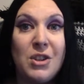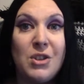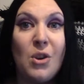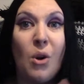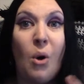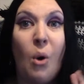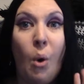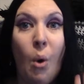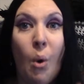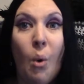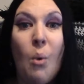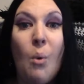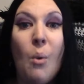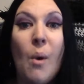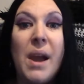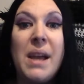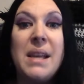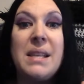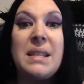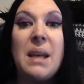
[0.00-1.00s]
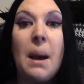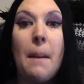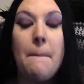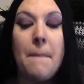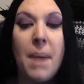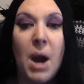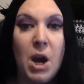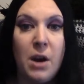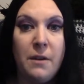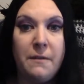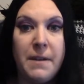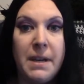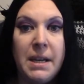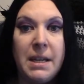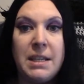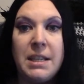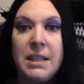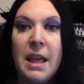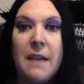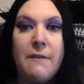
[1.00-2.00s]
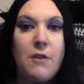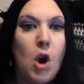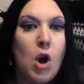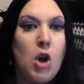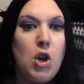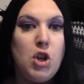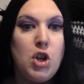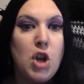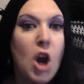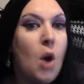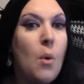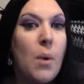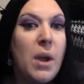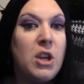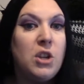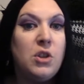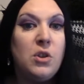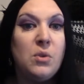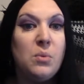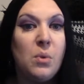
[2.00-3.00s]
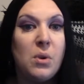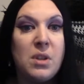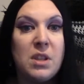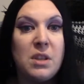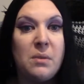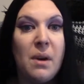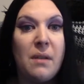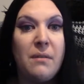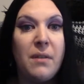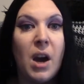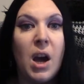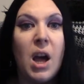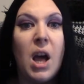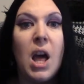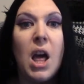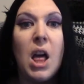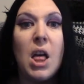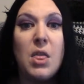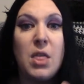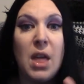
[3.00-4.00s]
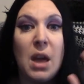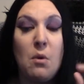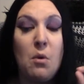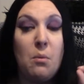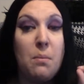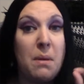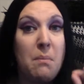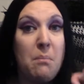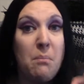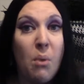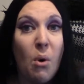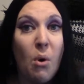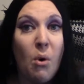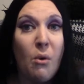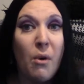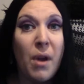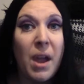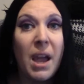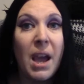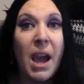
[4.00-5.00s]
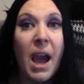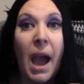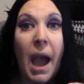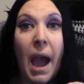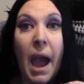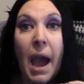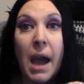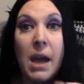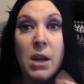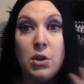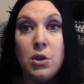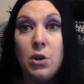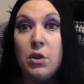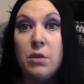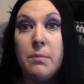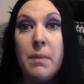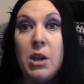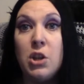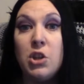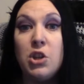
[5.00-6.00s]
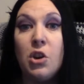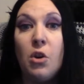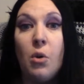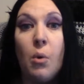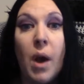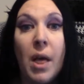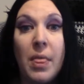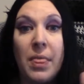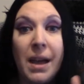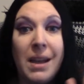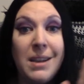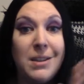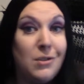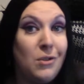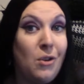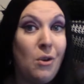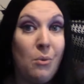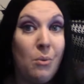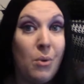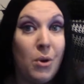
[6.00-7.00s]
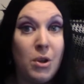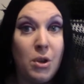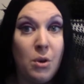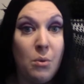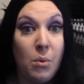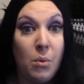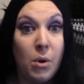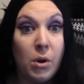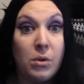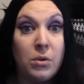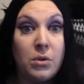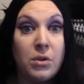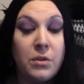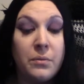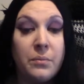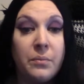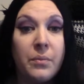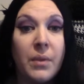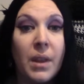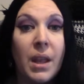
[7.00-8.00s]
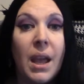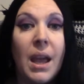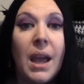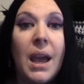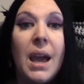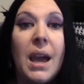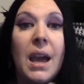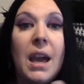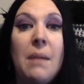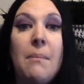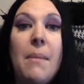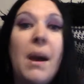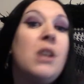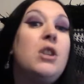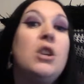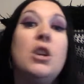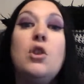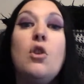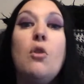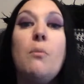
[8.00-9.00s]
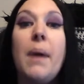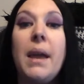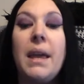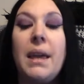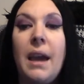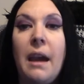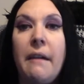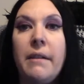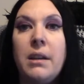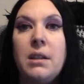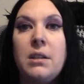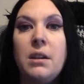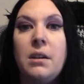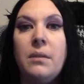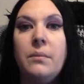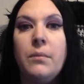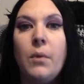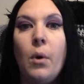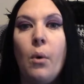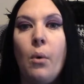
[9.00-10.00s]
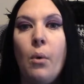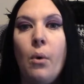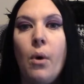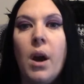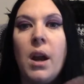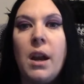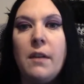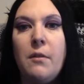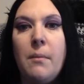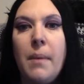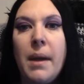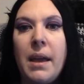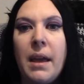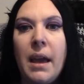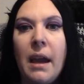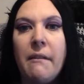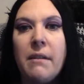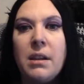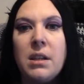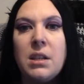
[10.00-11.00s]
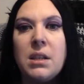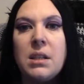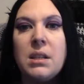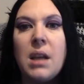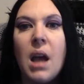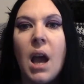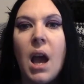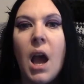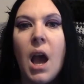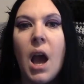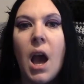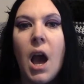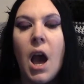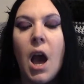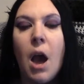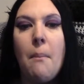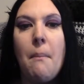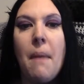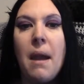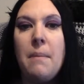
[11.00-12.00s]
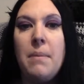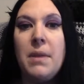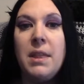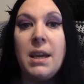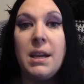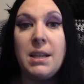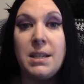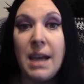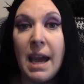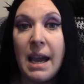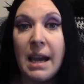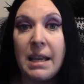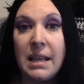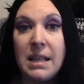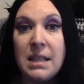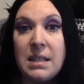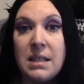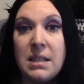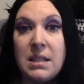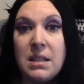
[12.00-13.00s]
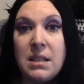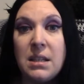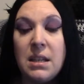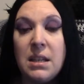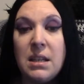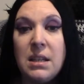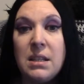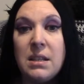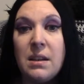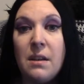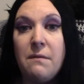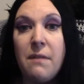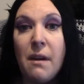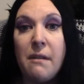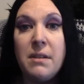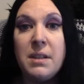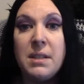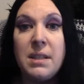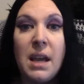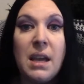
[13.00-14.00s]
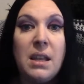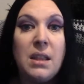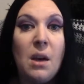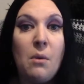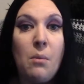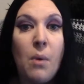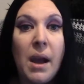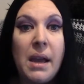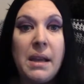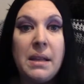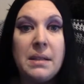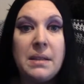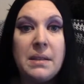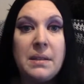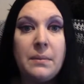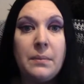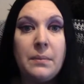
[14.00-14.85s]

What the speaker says: are always perfect and they've got no issues whatsoever, they will be boring and two-dimensional, and that is not what you want. Imagine your main character or another main characters, maybe the antagonist, is very set in their ways.